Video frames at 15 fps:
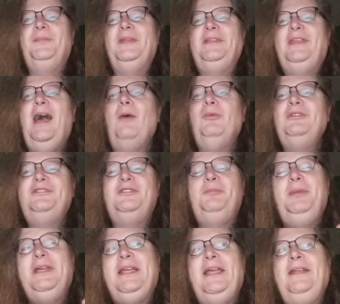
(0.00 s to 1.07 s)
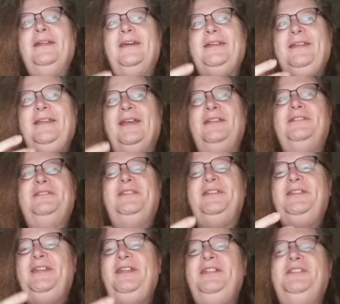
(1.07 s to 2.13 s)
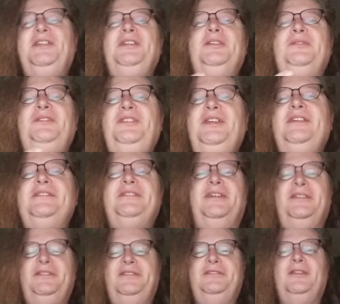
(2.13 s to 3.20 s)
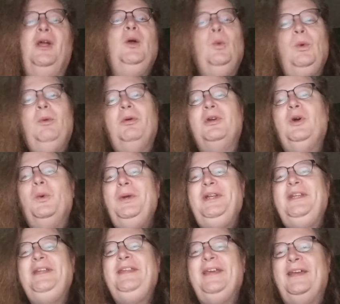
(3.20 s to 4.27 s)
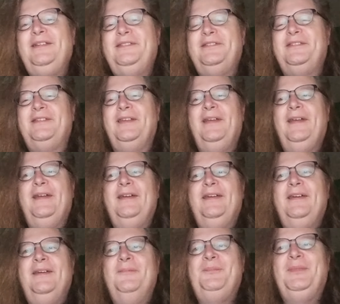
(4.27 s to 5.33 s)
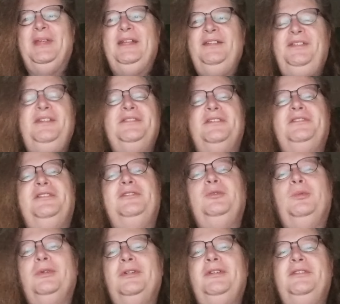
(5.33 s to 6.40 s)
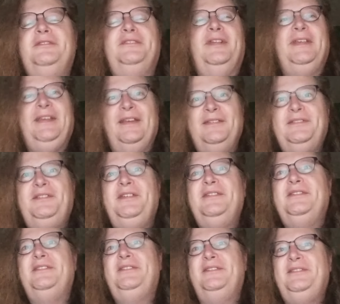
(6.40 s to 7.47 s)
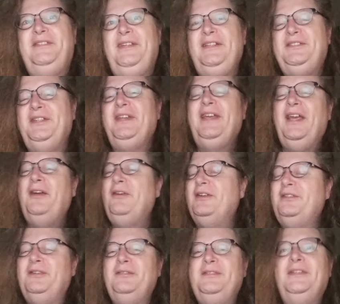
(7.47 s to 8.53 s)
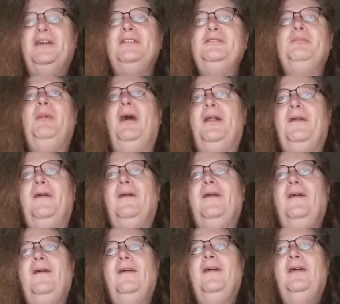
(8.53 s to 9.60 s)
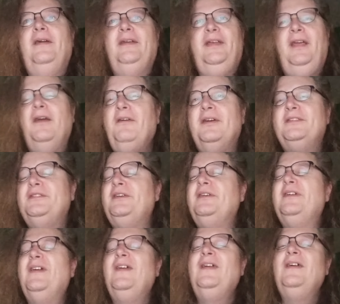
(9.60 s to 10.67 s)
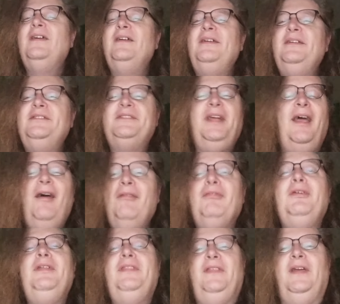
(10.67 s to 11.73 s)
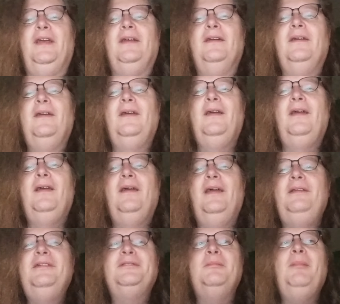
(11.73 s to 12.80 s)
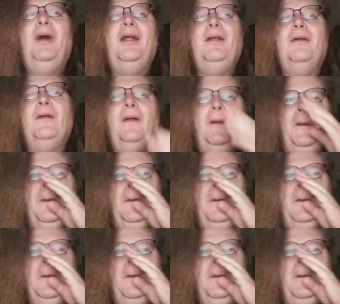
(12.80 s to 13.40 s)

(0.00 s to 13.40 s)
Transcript: that was speaking against the teaching of Jesus. We were going against Jesus' words, against Jesus' teaching. Character does matter. Character is everything. It doesn't matter